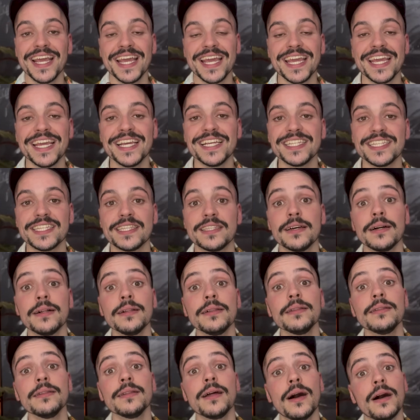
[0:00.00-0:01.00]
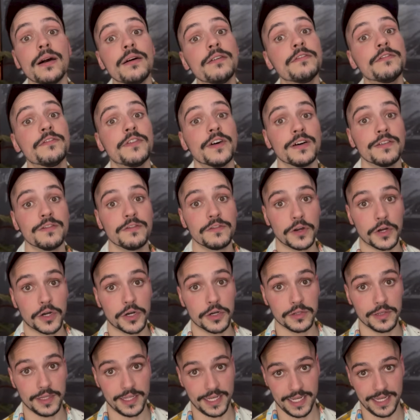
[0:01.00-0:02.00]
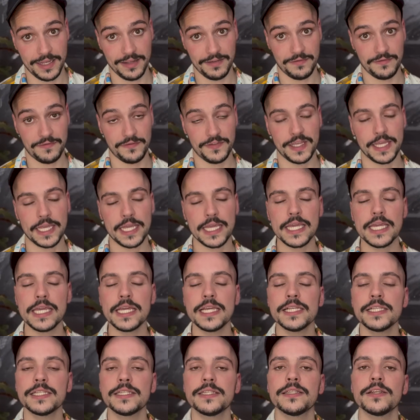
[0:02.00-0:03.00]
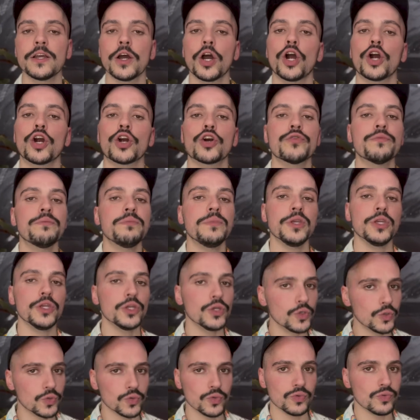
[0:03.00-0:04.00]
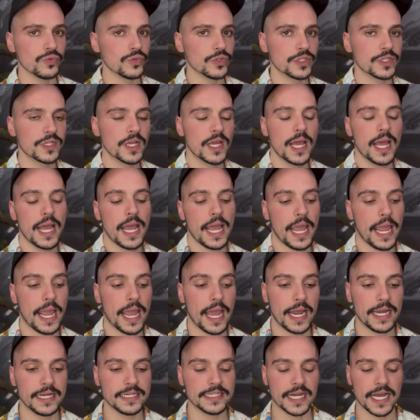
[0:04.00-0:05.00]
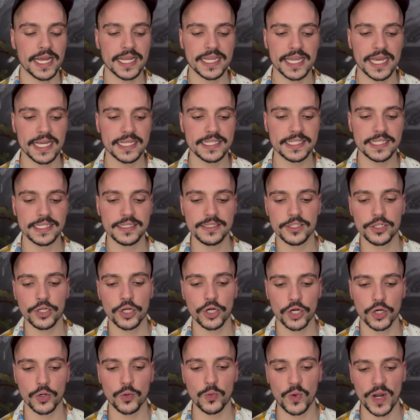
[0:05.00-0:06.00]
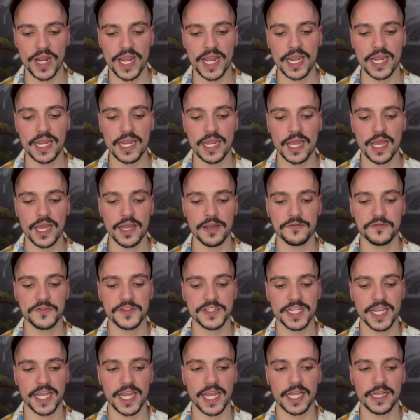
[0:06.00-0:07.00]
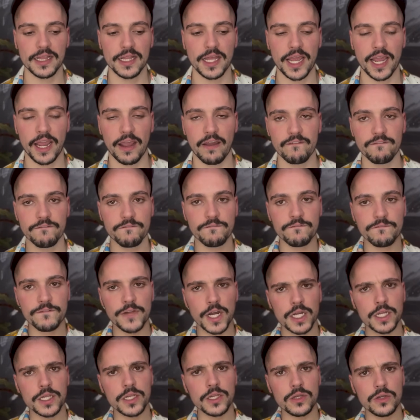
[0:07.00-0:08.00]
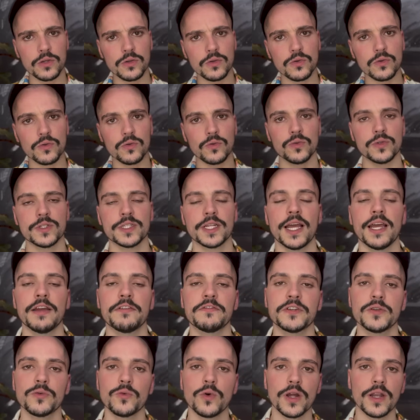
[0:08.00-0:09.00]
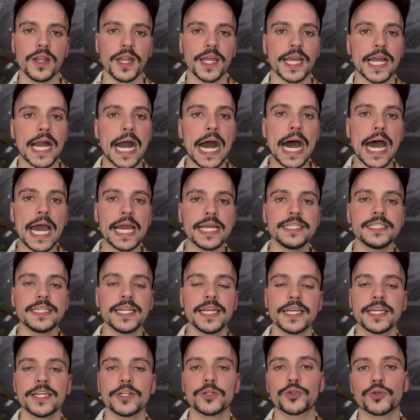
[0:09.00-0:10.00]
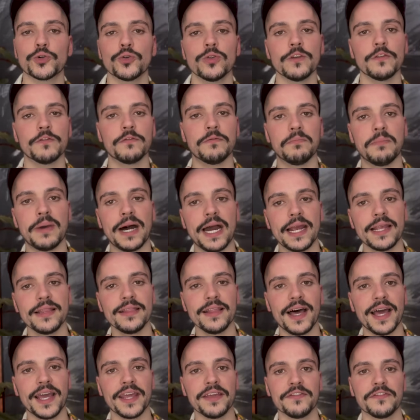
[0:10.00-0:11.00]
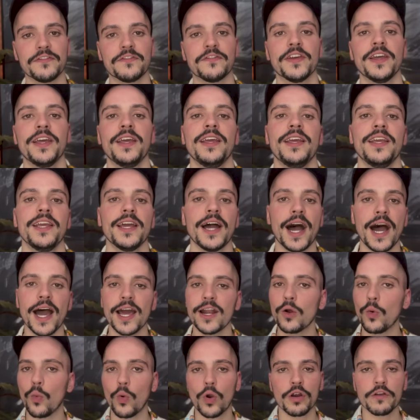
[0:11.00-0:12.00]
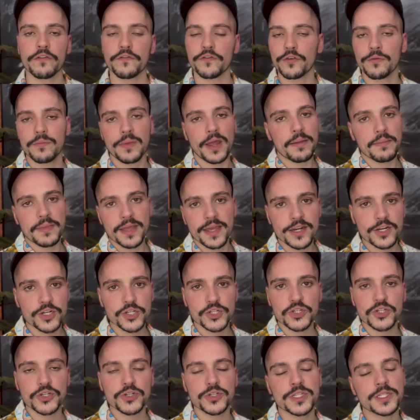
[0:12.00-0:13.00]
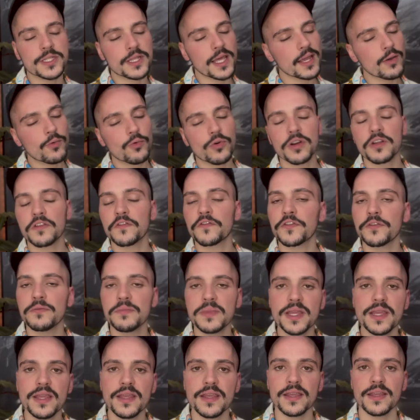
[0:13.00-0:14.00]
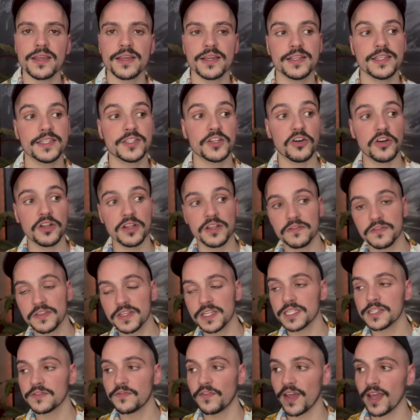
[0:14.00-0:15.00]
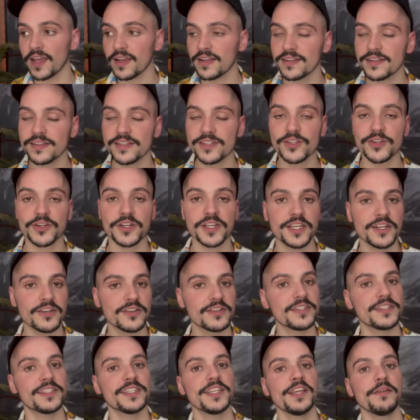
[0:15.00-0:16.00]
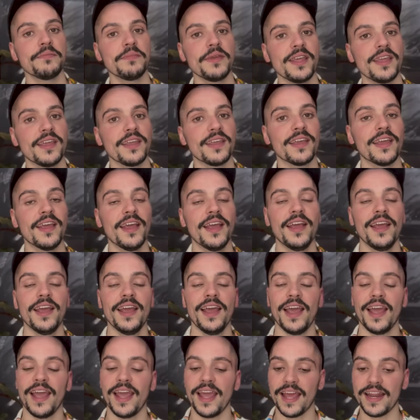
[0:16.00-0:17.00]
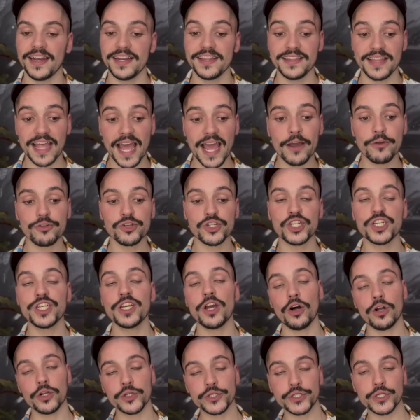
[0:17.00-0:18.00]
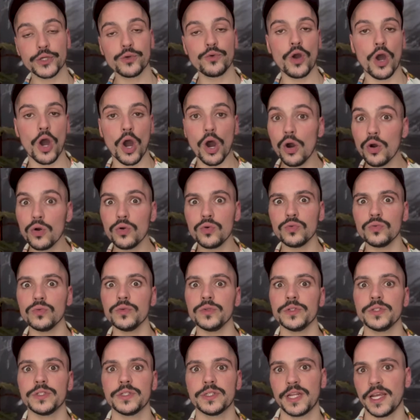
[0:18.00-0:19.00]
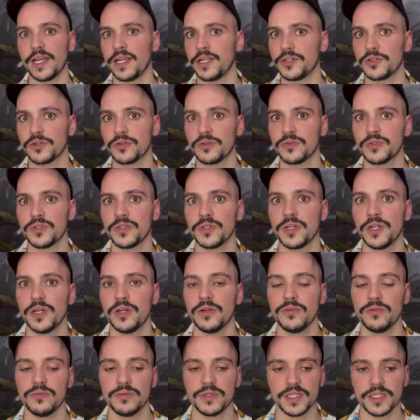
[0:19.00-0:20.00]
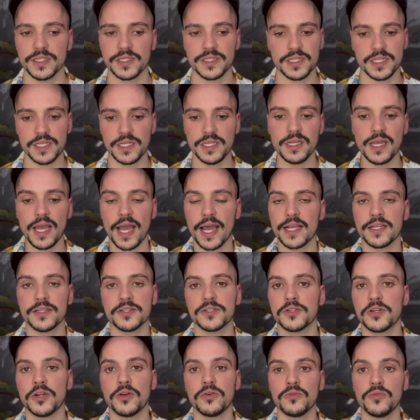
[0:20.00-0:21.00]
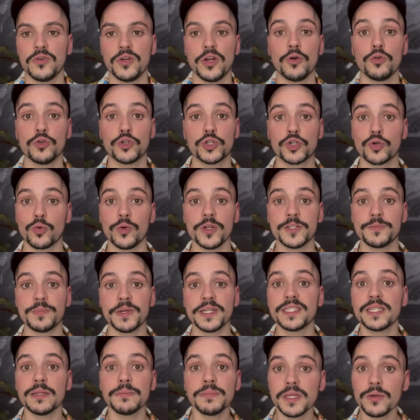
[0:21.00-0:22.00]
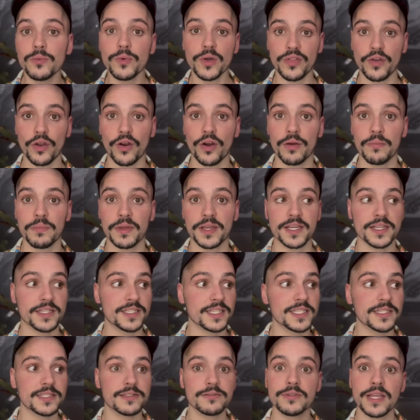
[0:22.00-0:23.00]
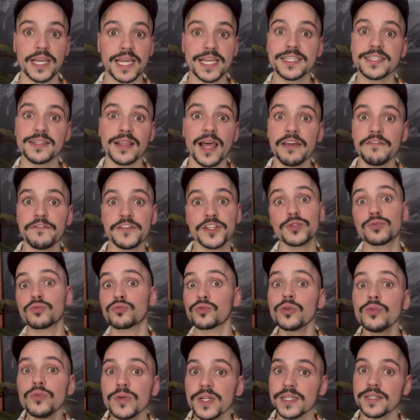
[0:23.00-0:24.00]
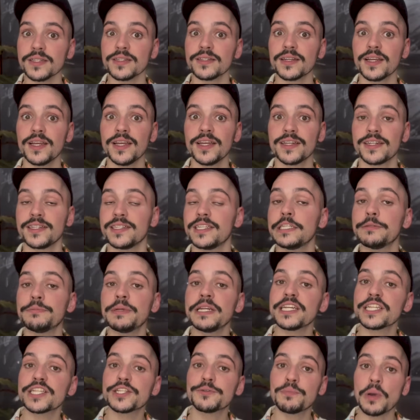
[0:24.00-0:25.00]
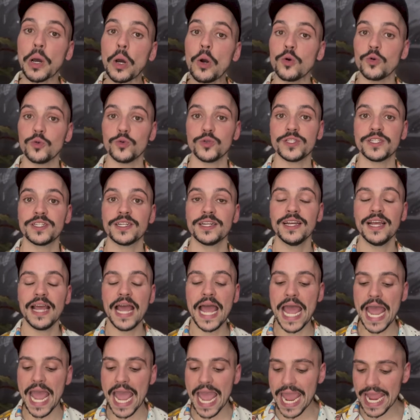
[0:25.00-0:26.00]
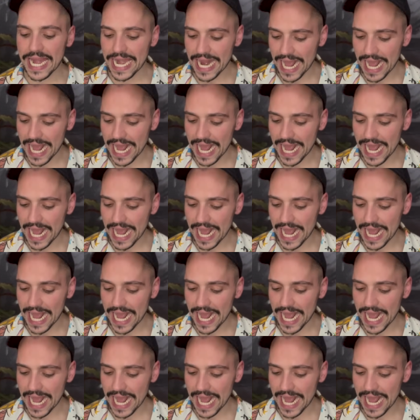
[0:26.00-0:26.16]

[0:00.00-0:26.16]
is the love of her life. He's her muse. And I guess it's her way of saying, like, to everyone, like, I take control of my life. I don't work for my managers, they work for me, because all of these fans are here to see me. And now she also owns Tedros, you know, because he has no choice but to be with her, because his life is ruined because he's been exposed. And